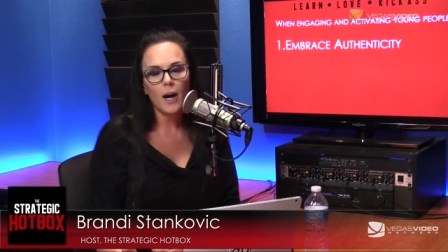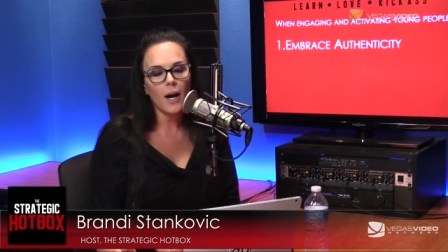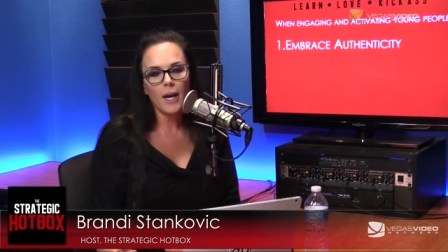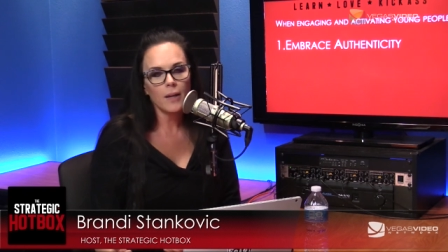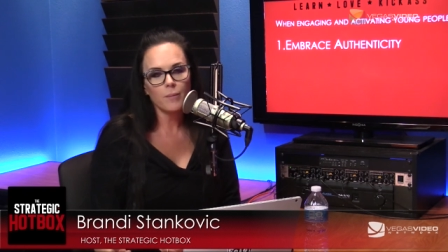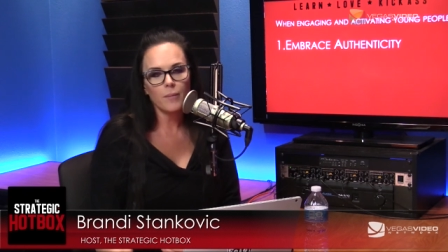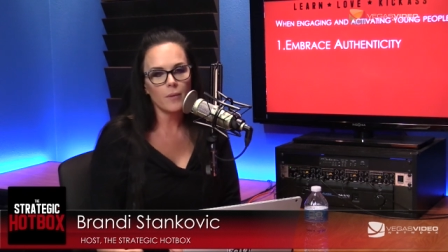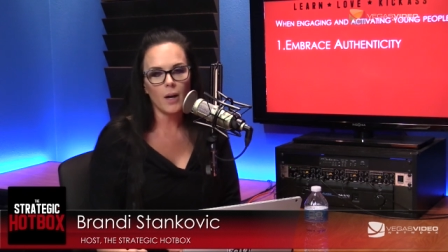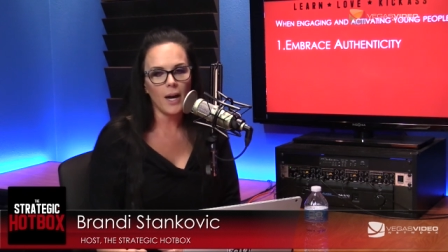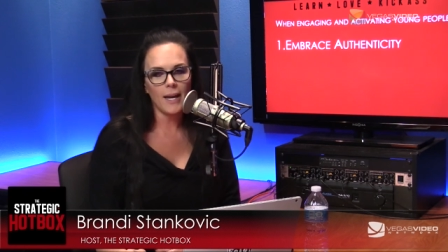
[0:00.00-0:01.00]
I
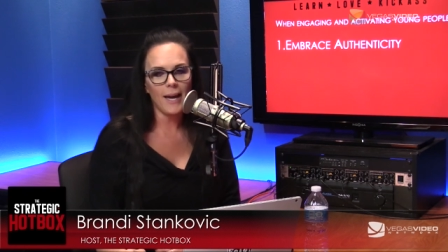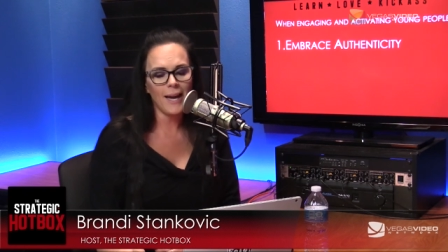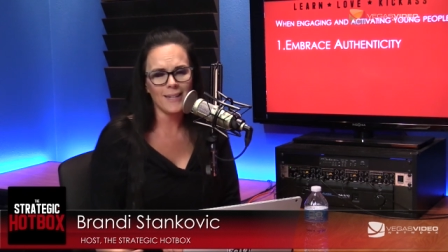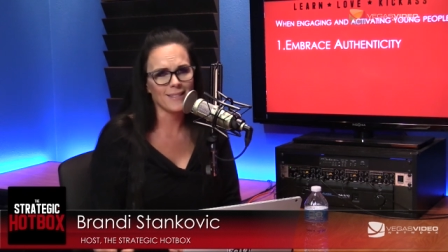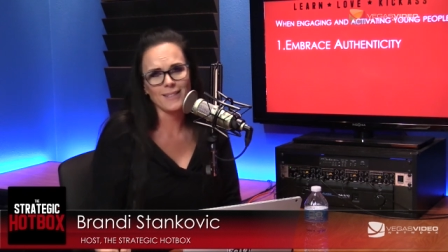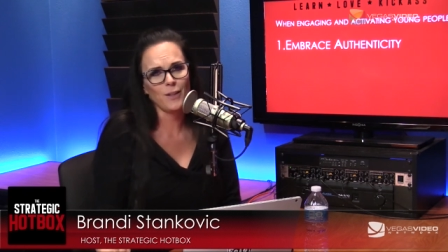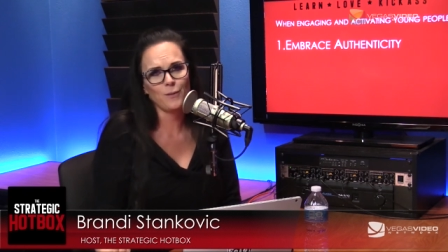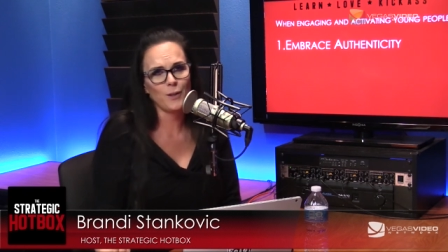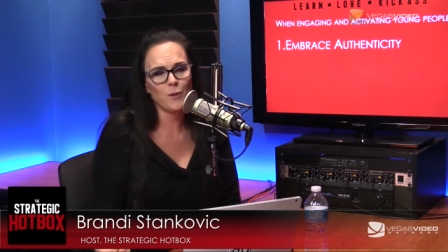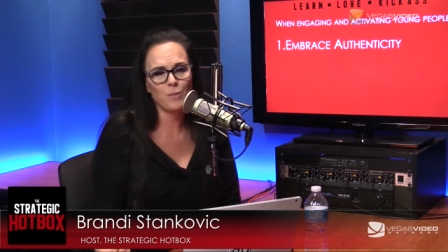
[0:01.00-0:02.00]
I had a cell
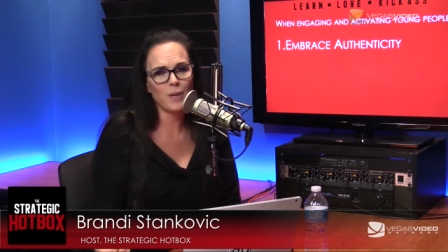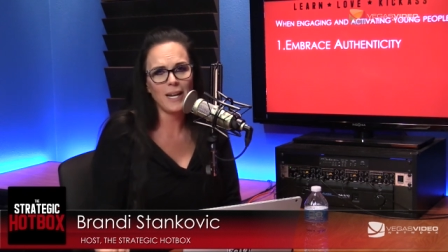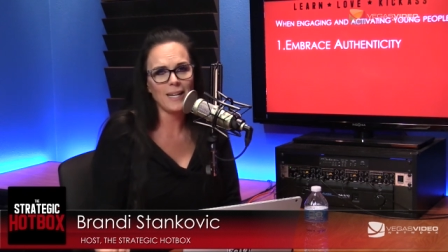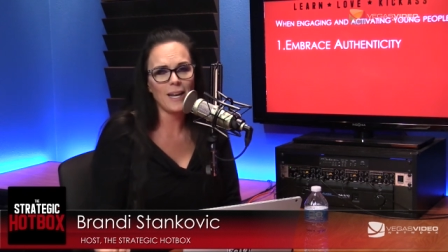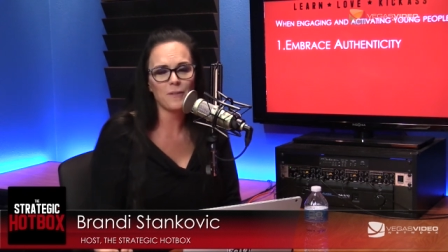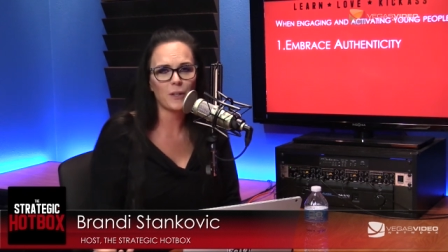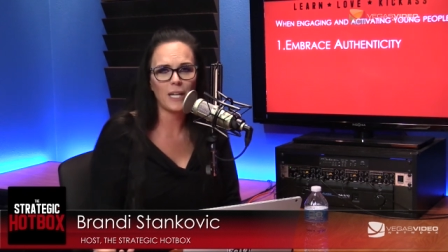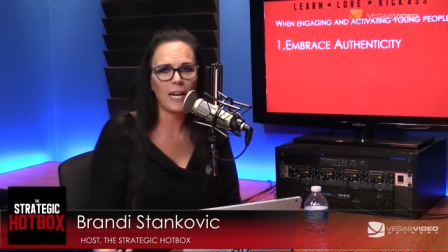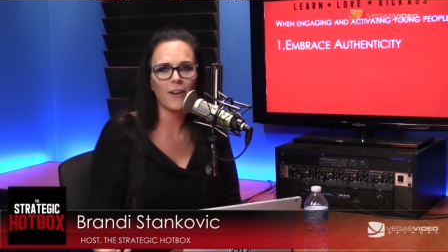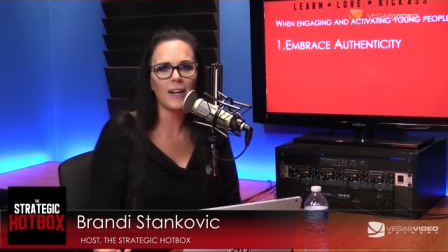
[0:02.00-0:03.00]
phone, but I never
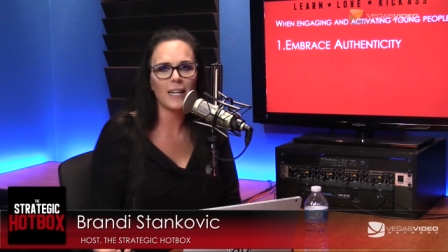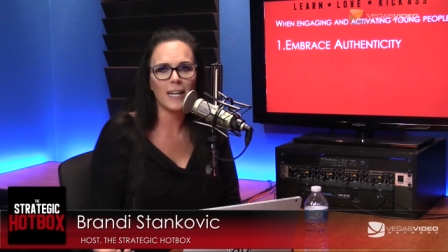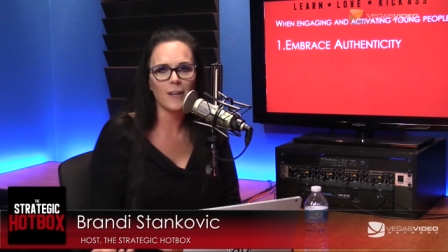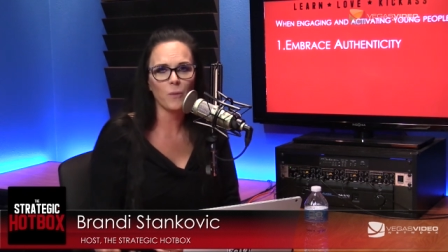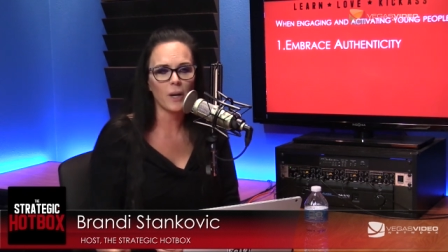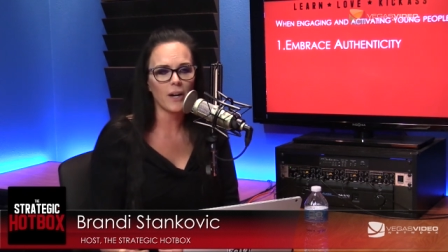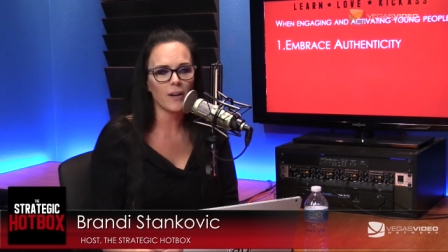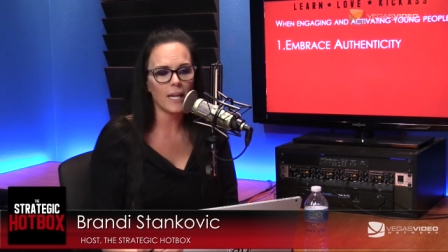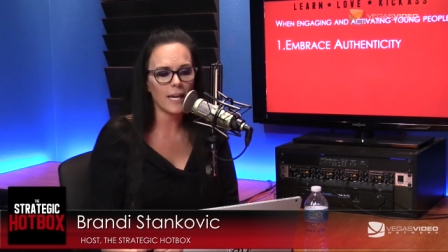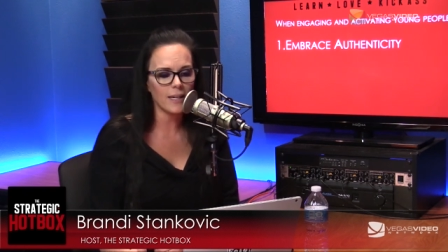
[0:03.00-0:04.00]
carried it
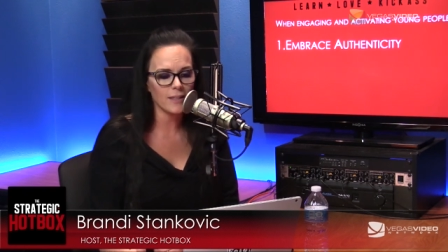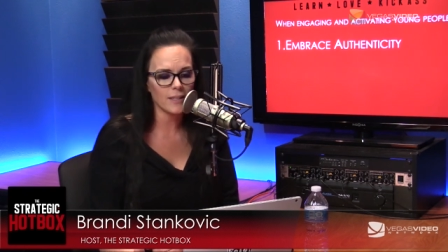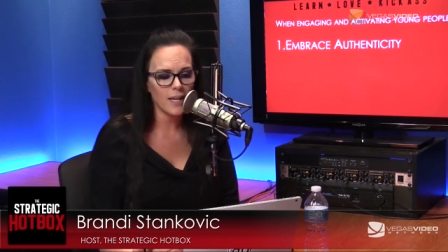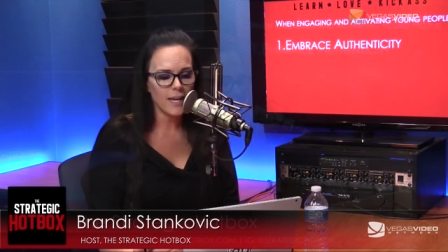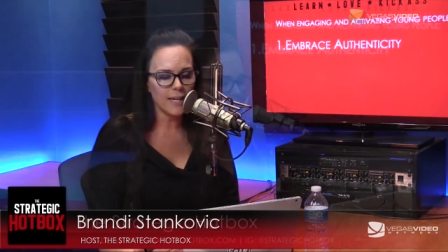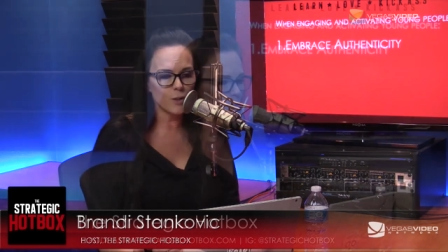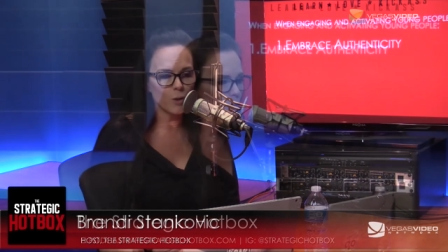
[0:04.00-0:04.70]
anywhere. And it